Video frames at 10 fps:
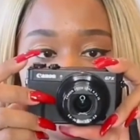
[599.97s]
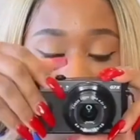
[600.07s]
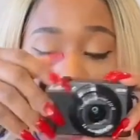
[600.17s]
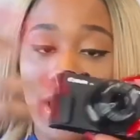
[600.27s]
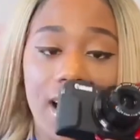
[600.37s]

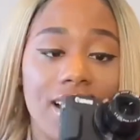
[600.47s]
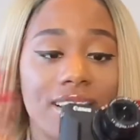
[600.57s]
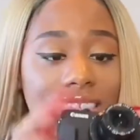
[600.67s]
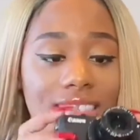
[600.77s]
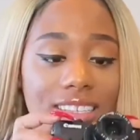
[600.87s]
You
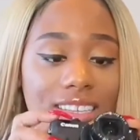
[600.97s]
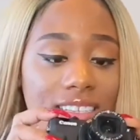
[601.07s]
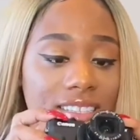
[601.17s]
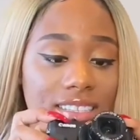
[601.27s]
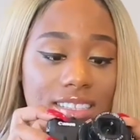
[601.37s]
guys,
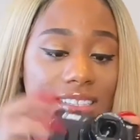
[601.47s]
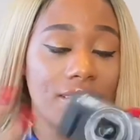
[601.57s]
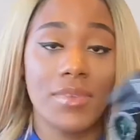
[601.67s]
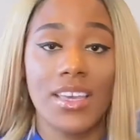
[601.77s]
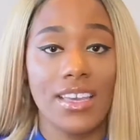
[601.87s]

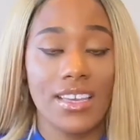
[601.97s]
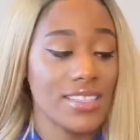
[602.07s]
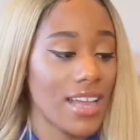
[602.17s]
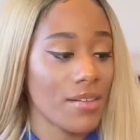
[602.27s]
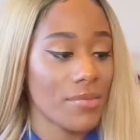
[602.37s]
to me,
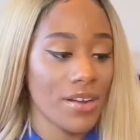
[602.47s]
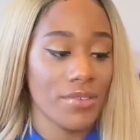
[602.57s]
it's like a brand